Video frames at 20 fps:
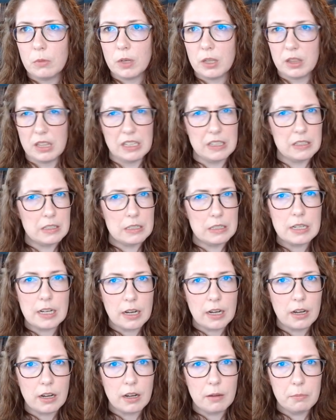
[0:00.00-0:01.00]
I think it's a
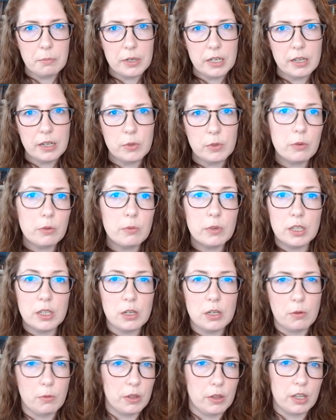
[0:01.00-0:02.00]
tech company. We don't really
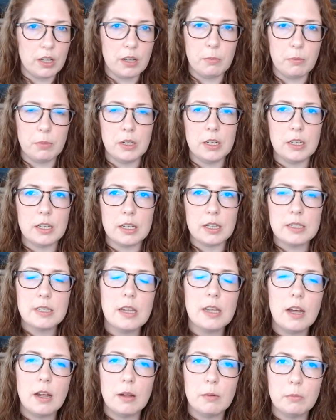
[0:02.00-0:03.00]
know what the company
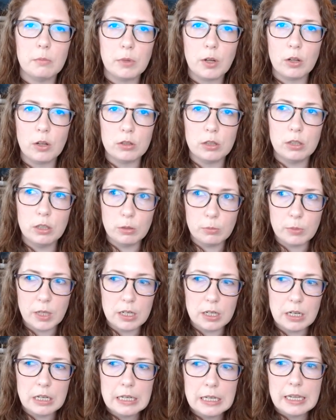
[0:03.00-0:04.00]
does, called
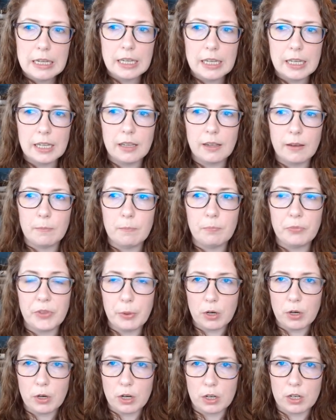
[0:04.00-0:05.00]
Lumen. And
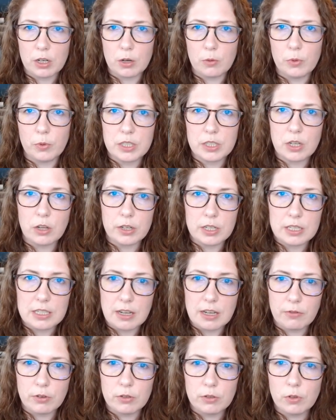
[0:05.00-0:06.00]
they work on what's called a
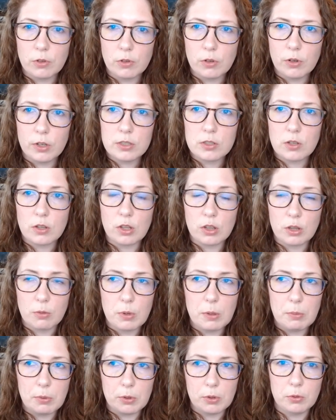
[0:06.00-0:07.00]
severed floor, so that the
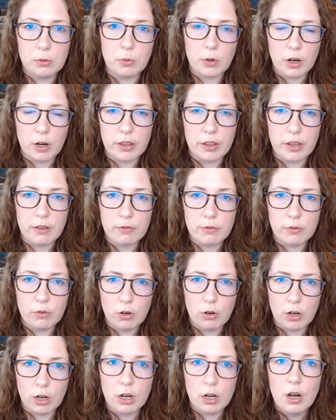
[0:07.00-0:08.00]
people who work on that
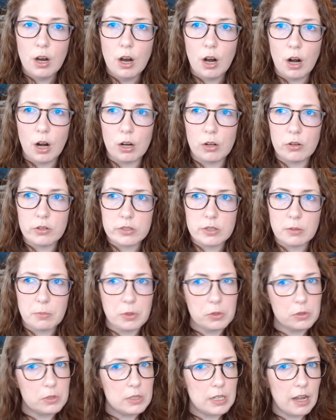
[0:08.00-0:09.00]
floor are all
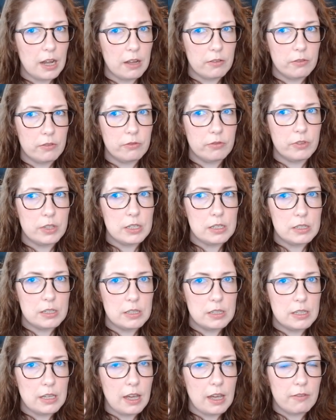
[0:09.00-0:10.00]
supposed to have
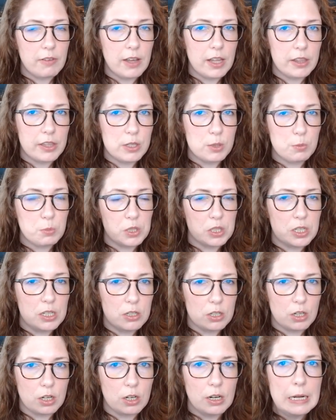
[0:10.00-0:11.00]
had this
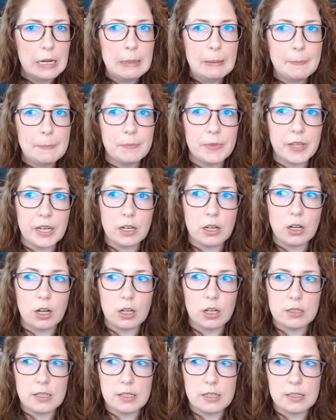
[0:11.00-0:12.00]
procedure that
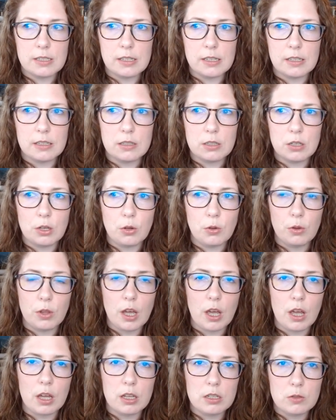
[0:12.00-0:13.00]
causes it so
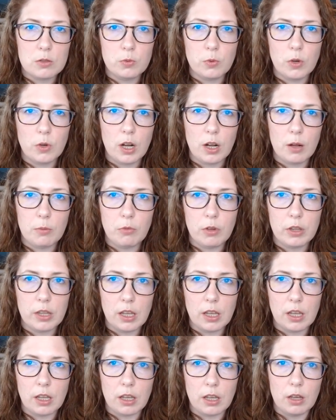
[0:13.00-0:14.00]
that when
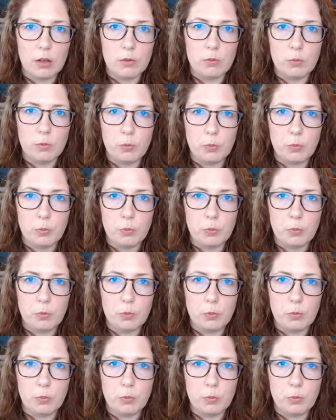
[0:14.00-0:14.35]
they